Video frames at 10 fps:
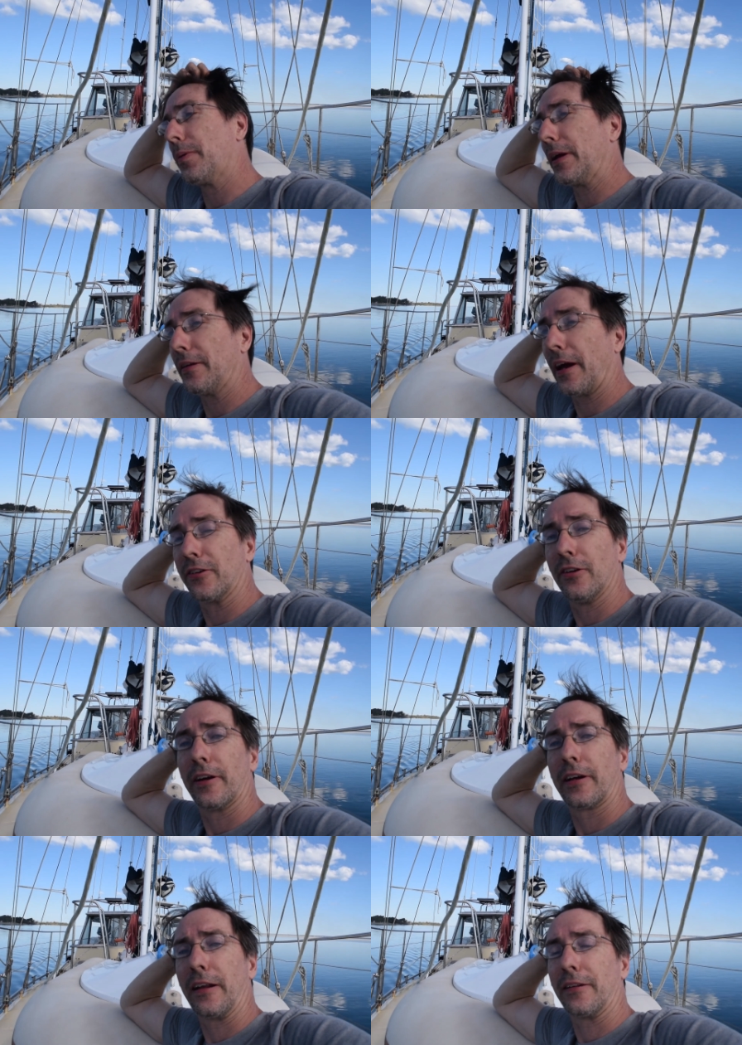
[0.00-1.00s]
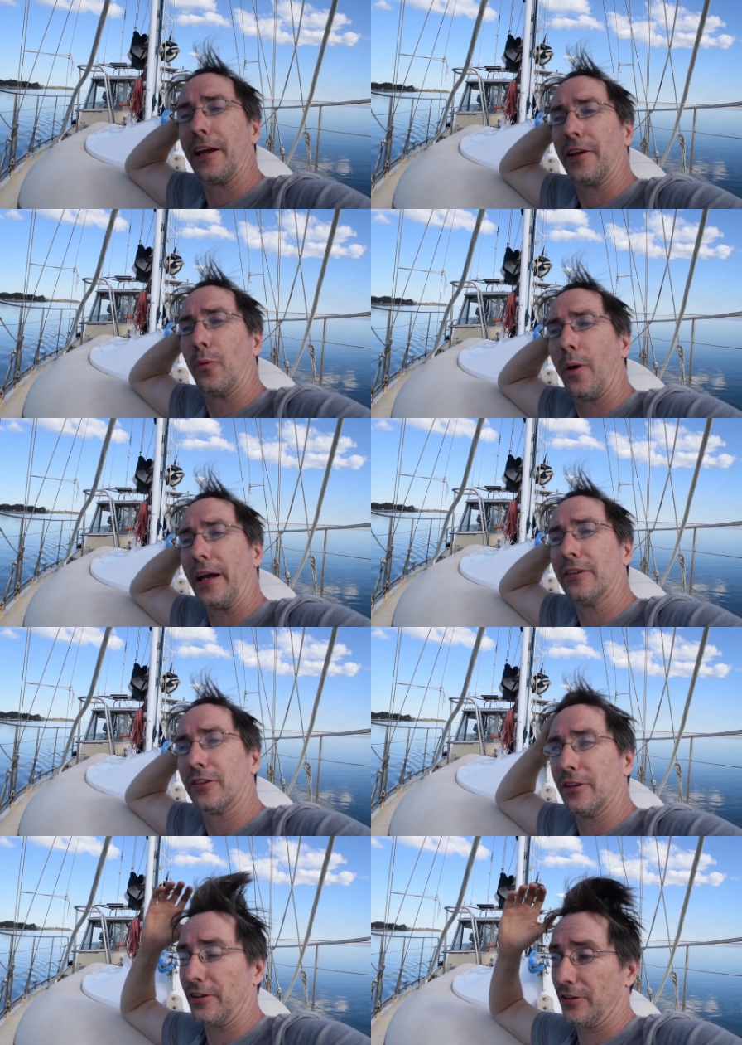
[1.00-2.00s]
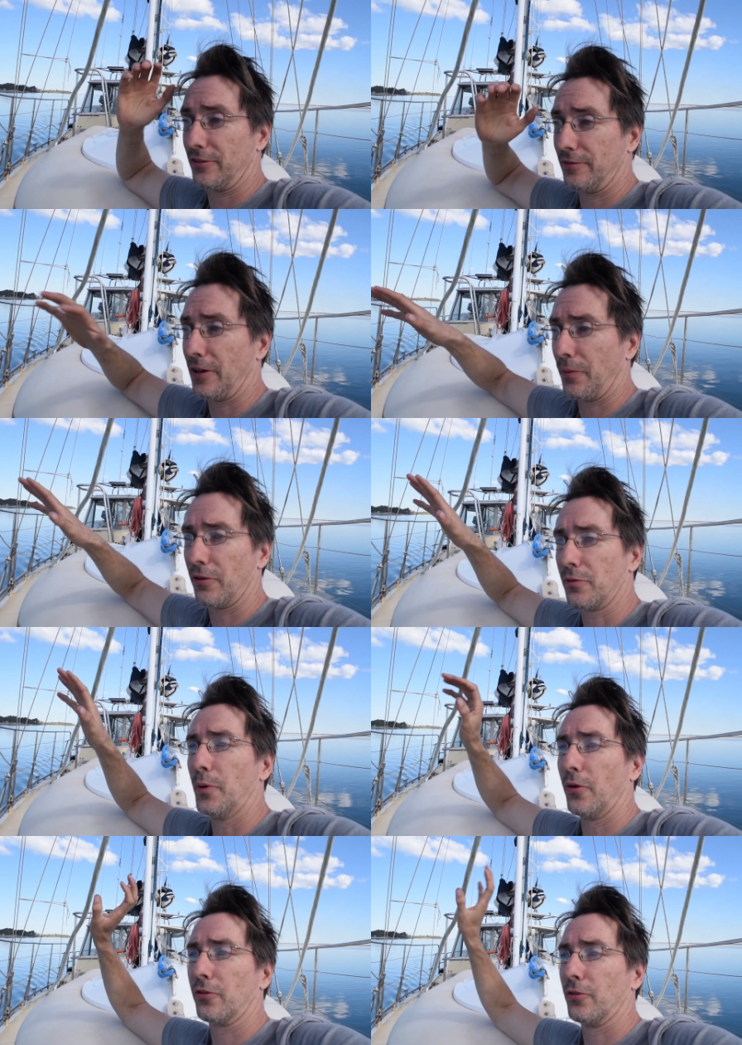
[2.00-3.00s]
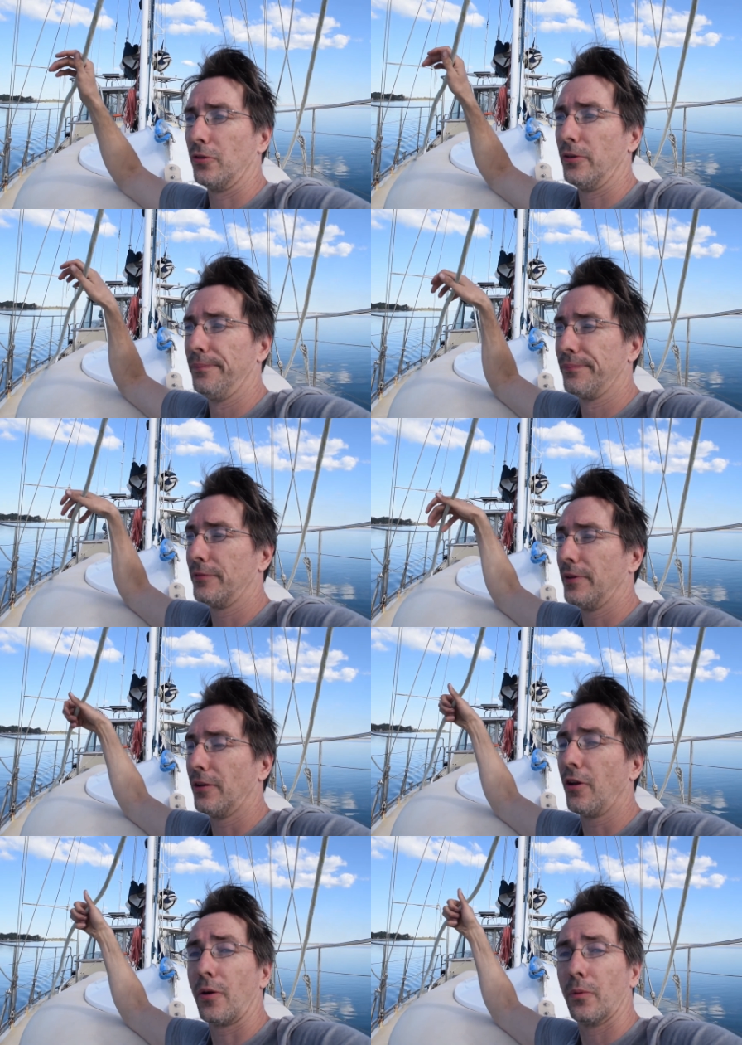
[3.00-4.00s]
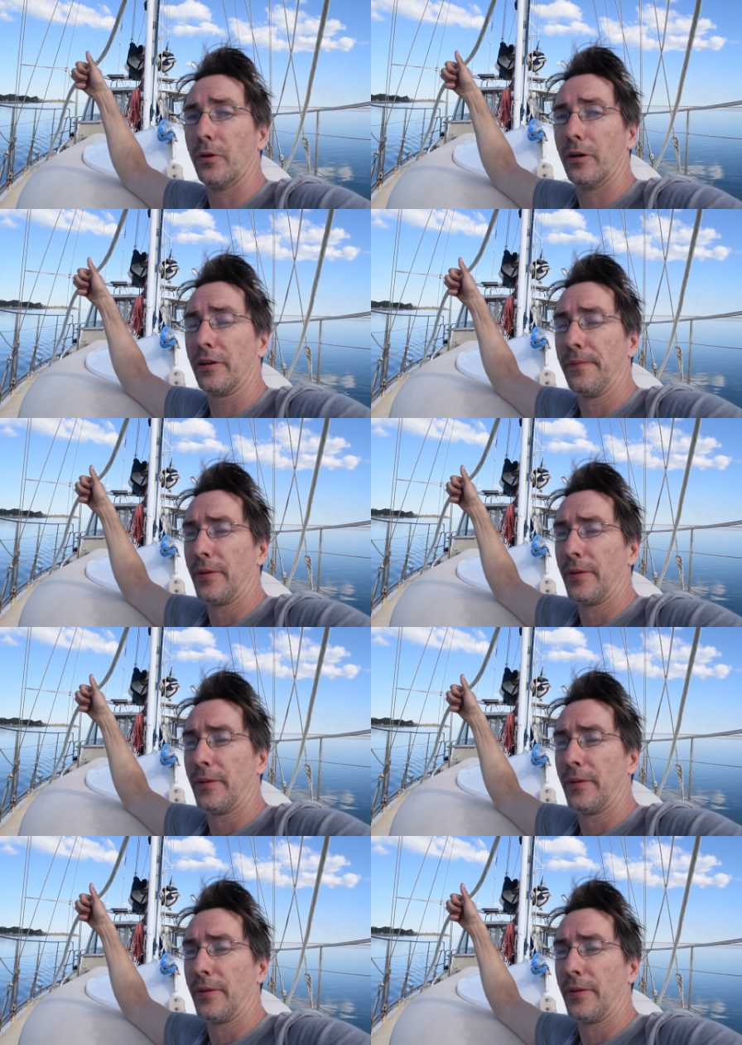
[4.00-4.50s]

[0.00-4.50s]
plantation I cut down to waste and just did it with a small saw. A lot of work.